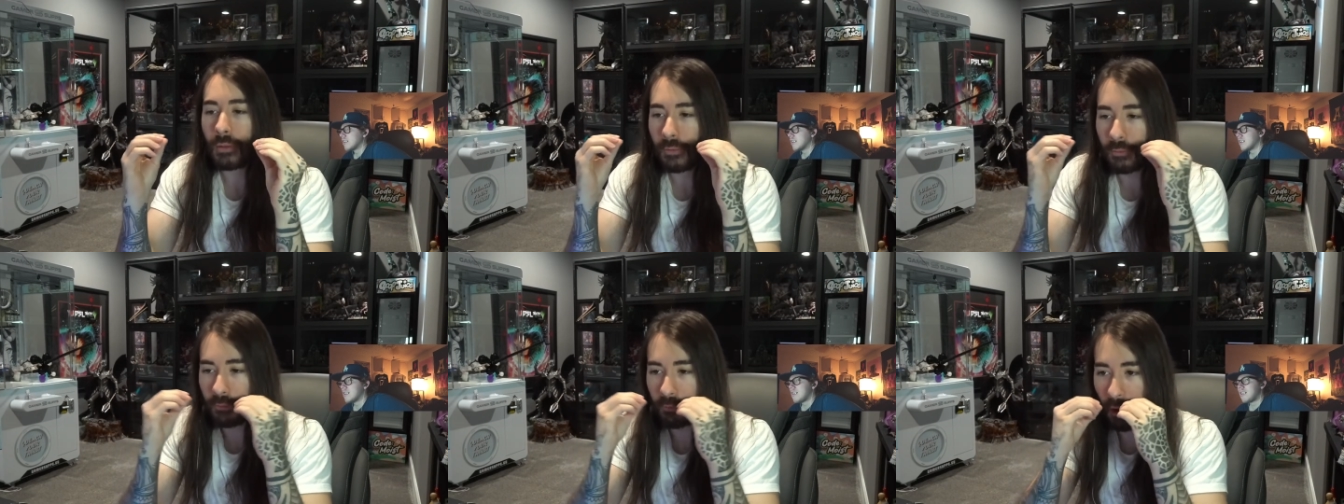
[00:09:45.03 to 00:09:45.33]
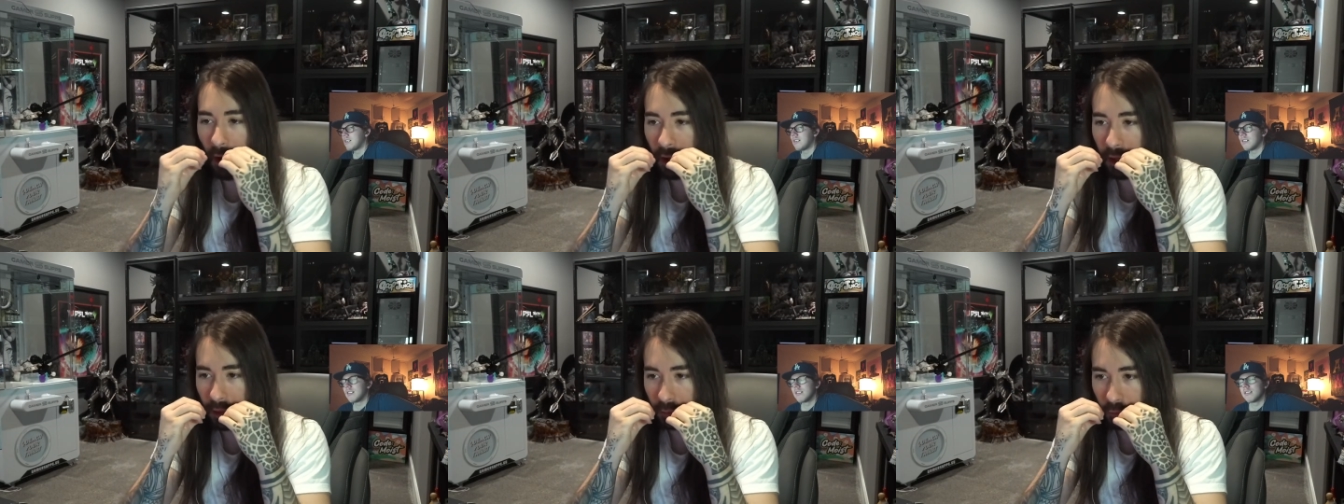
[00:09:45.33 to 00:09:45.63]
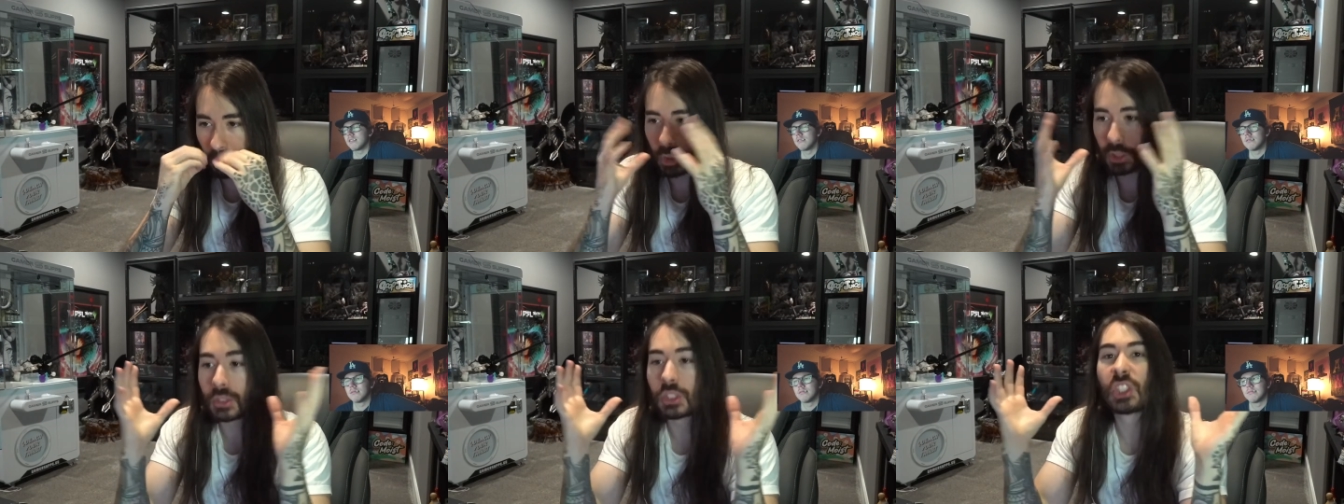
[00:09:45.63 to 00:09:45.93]

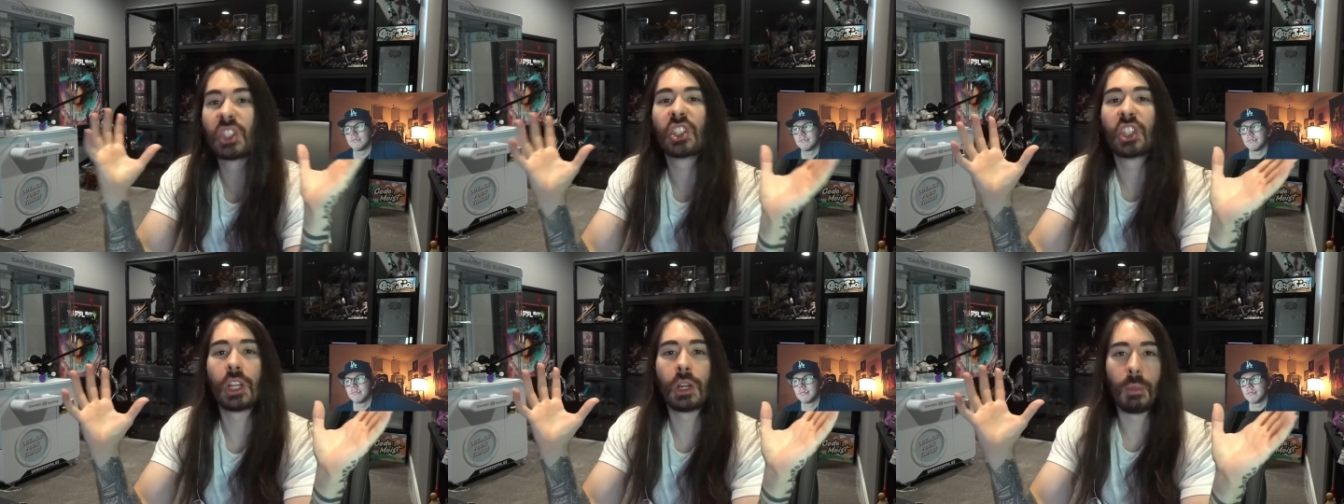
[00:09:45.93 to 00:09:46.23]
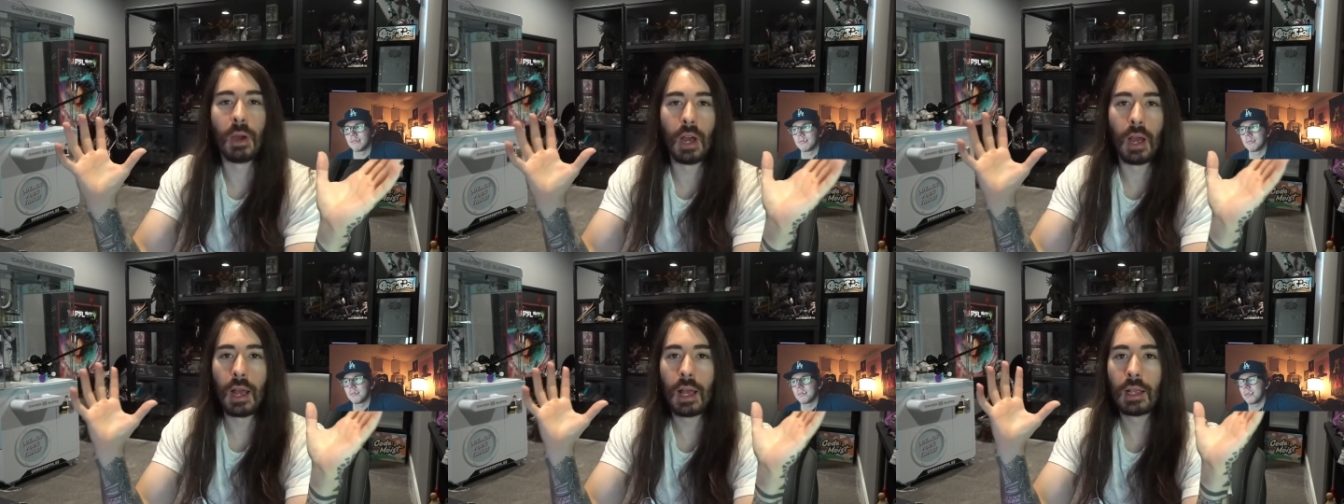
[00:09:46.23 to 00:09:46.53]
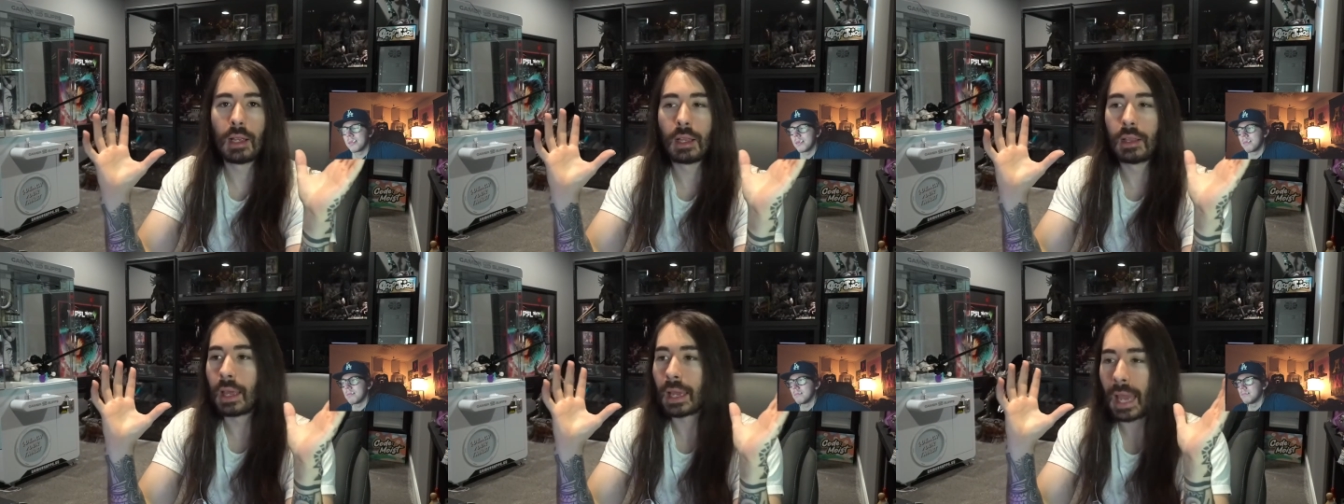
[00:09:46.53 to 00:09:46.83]
fucking cinema.
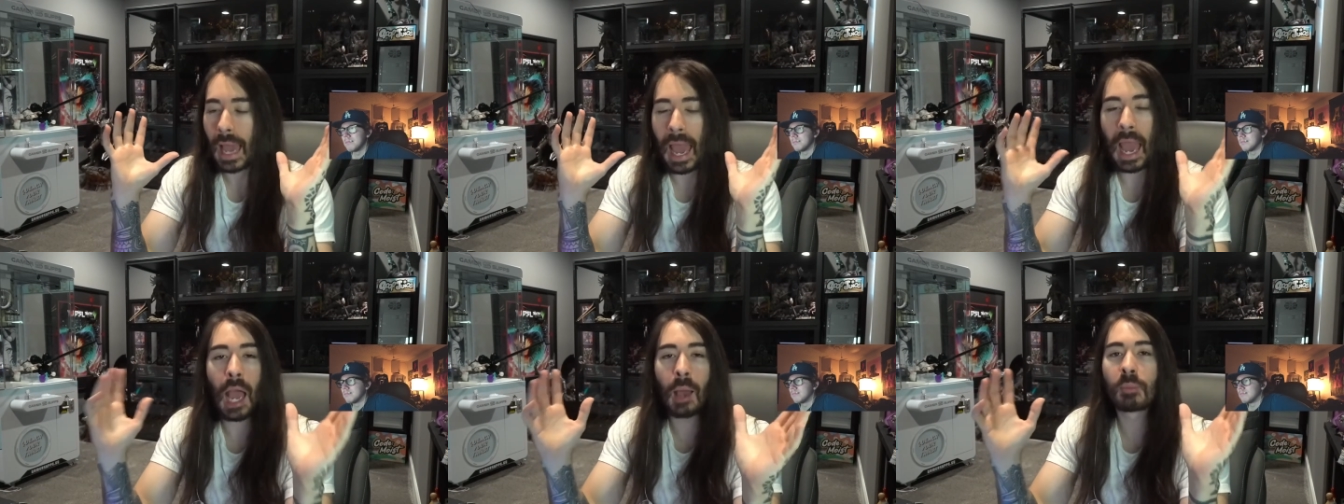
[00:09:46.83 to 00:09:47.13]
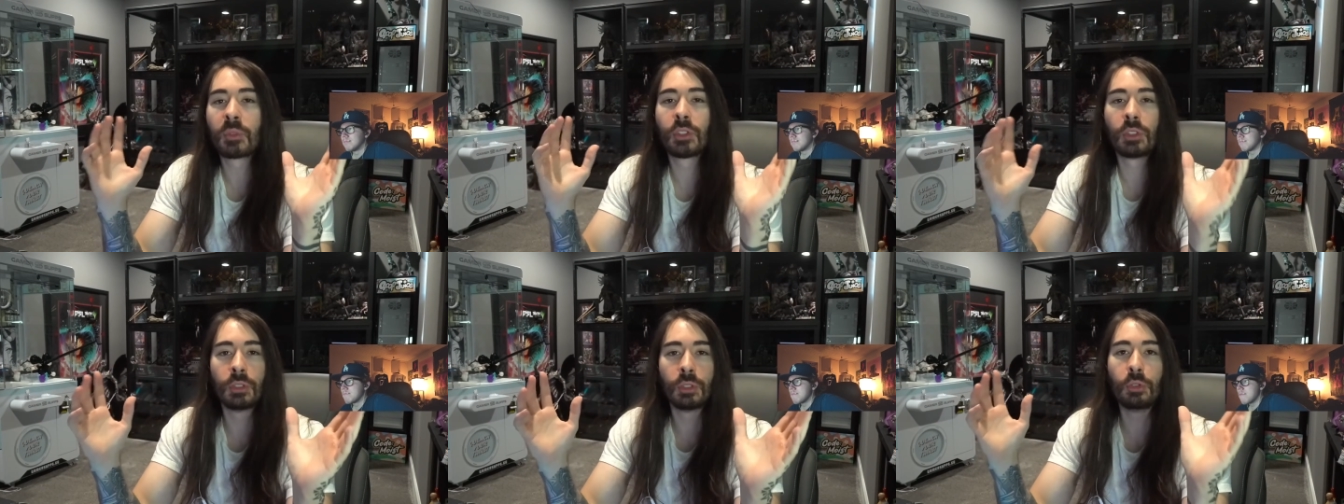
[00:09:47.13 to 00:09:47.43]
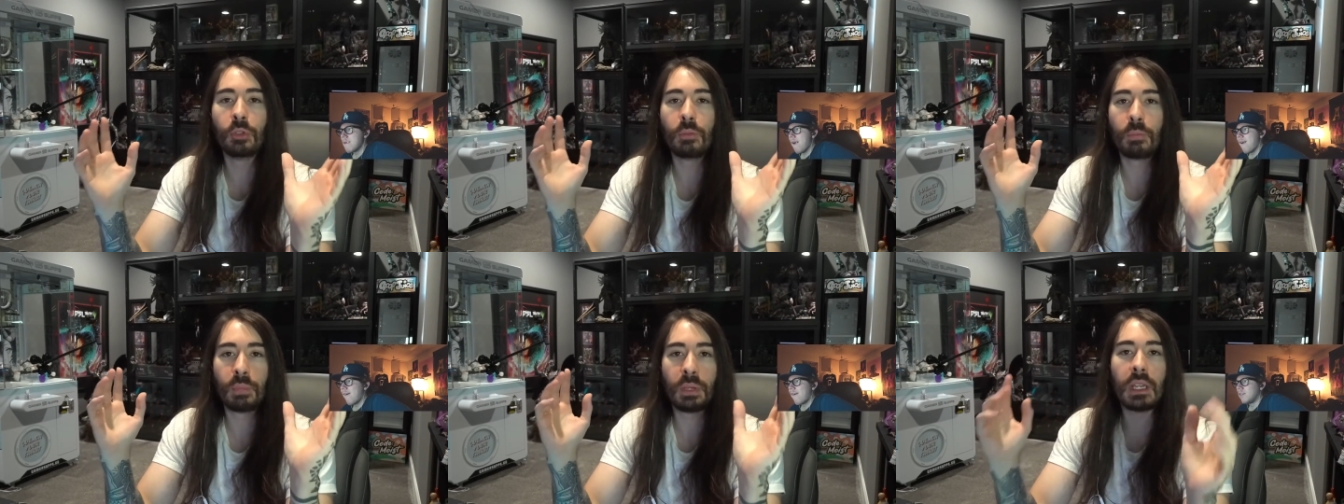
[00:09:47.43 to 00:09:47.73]
Like,
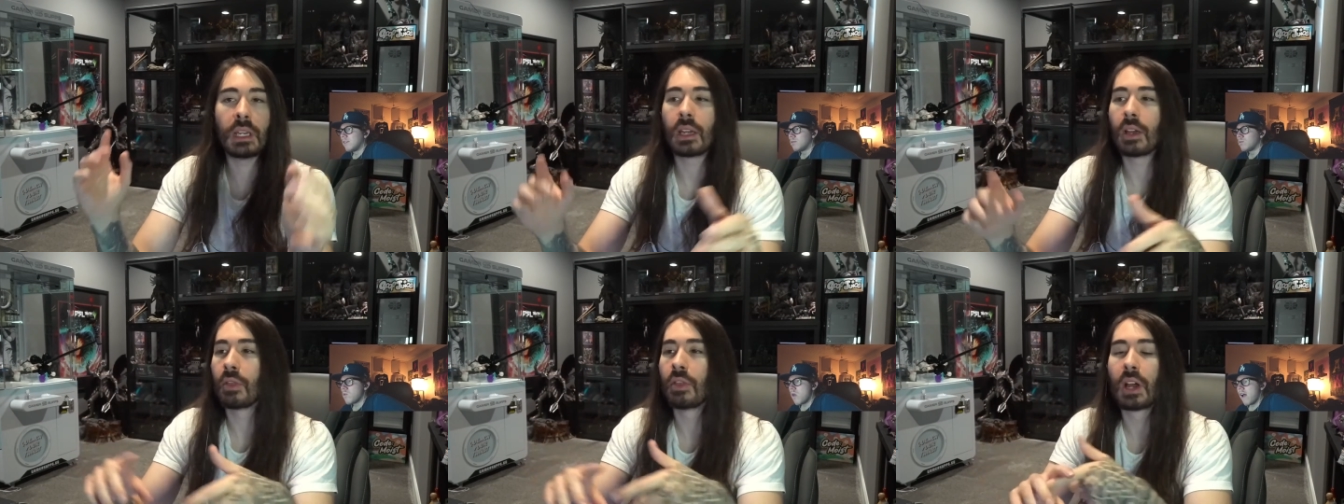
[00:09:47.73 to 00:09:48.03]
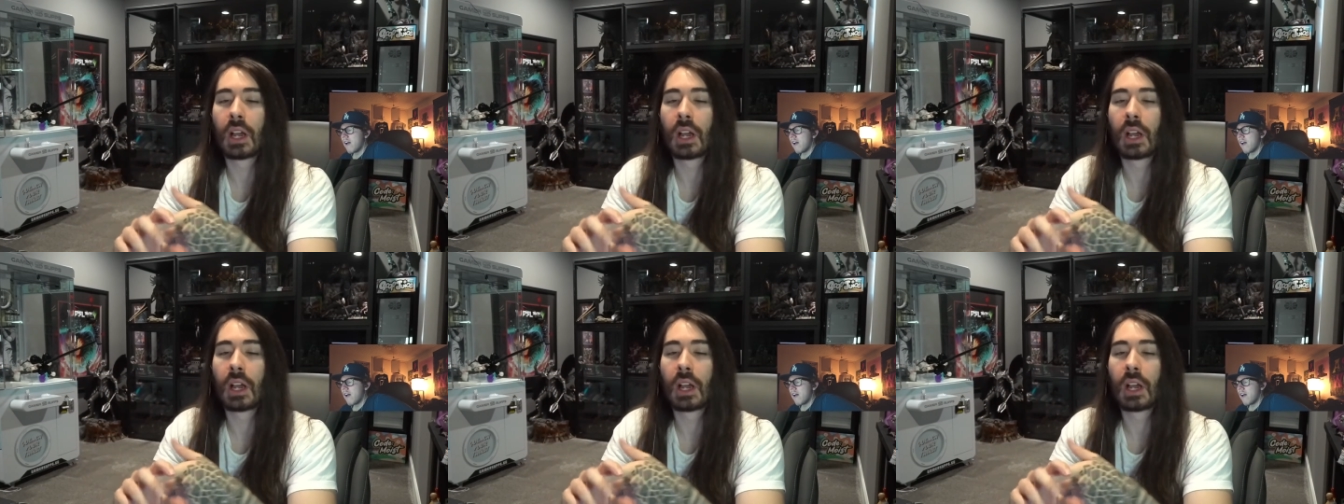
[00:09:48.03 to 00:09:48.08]
absolute peak.